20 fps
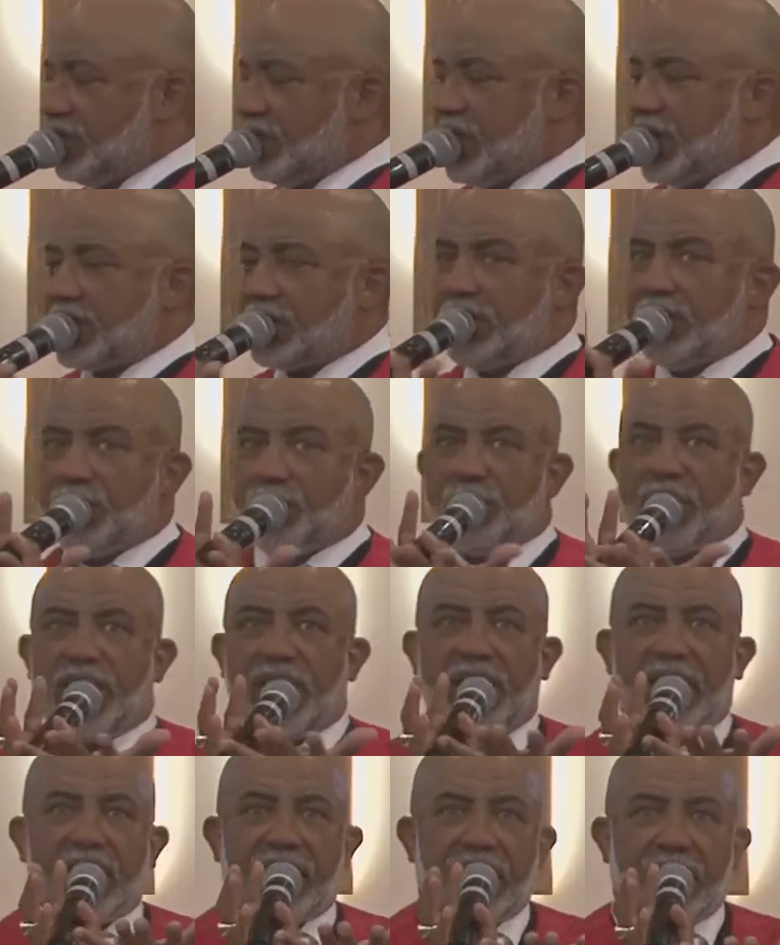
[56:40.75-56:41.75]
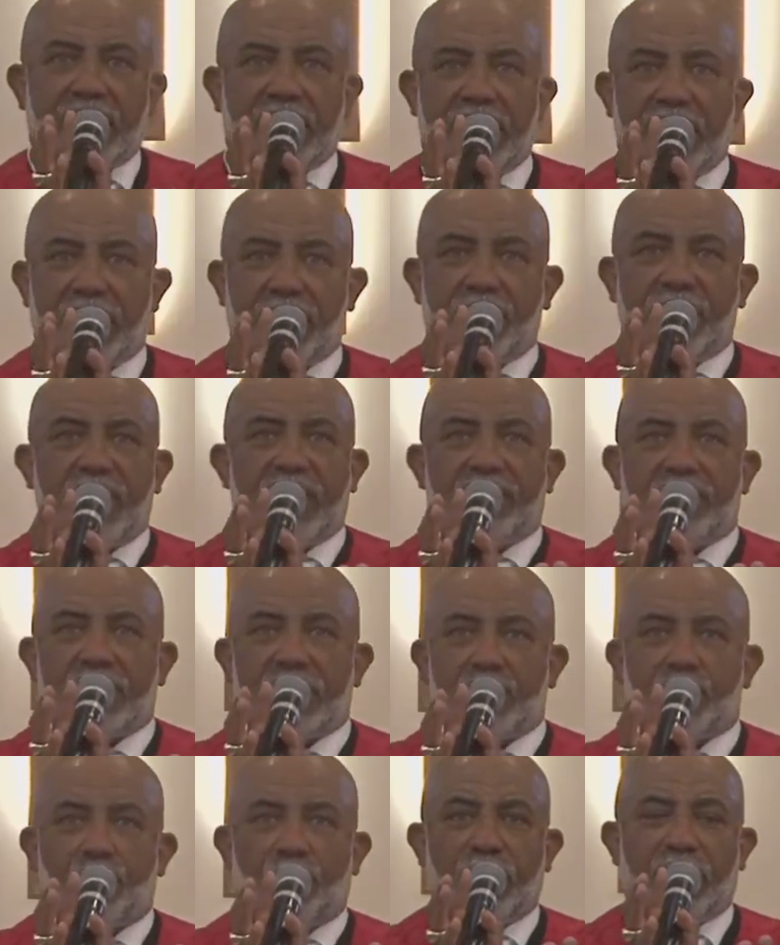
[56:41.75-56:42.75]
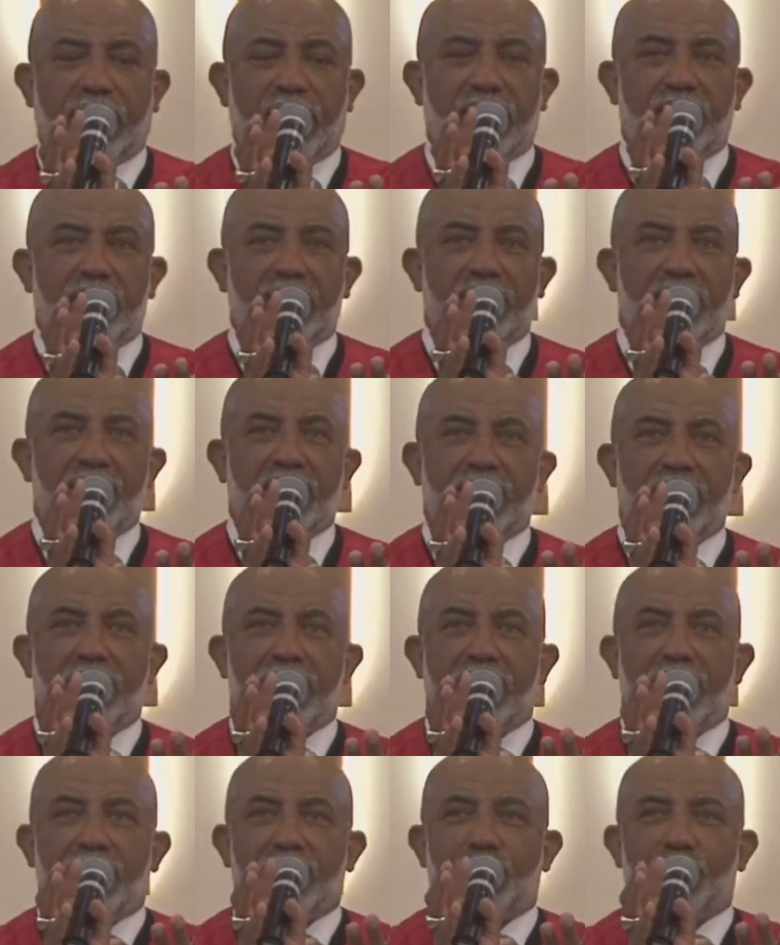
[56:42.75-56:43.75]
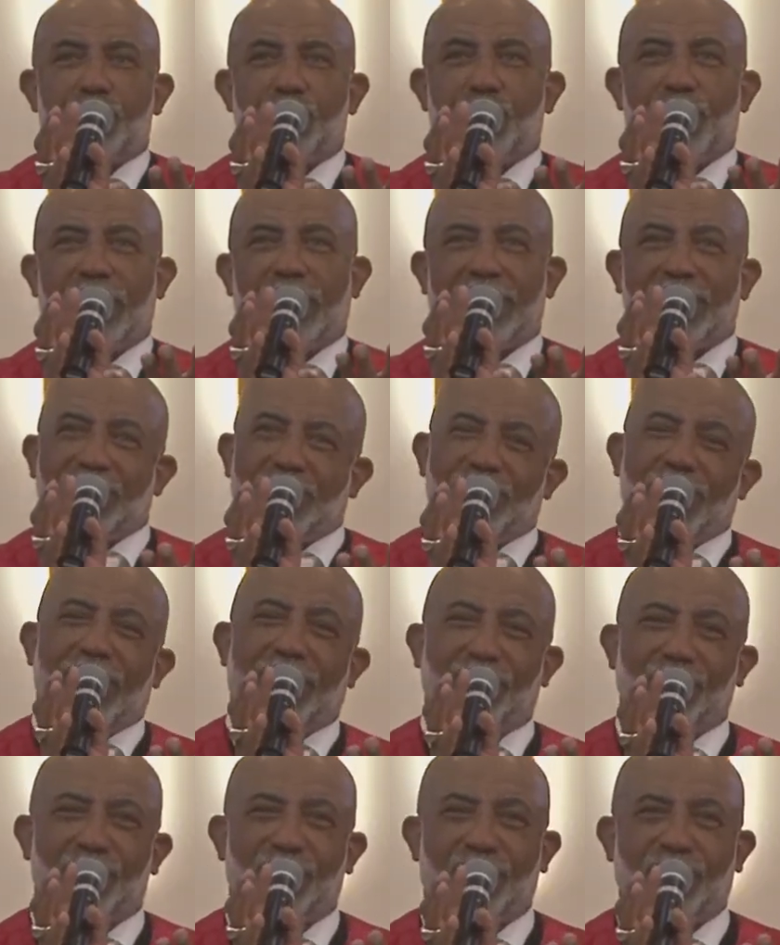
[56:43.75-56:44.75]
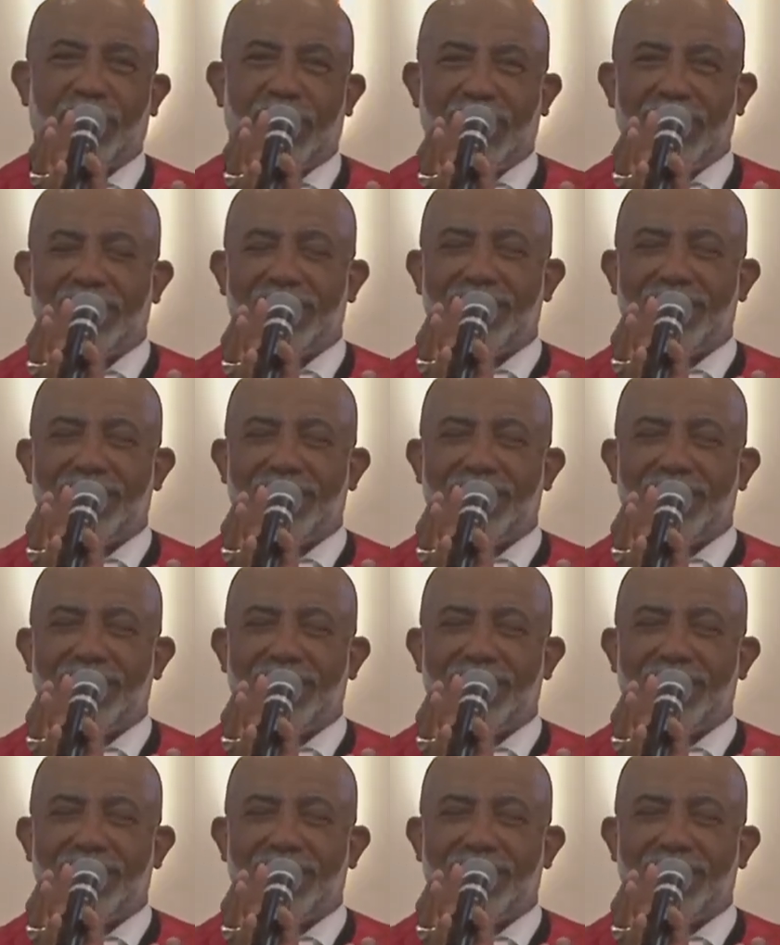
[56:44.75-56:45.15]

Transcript: Nothing in my hand, I, I don't have any bread but I do have the faith.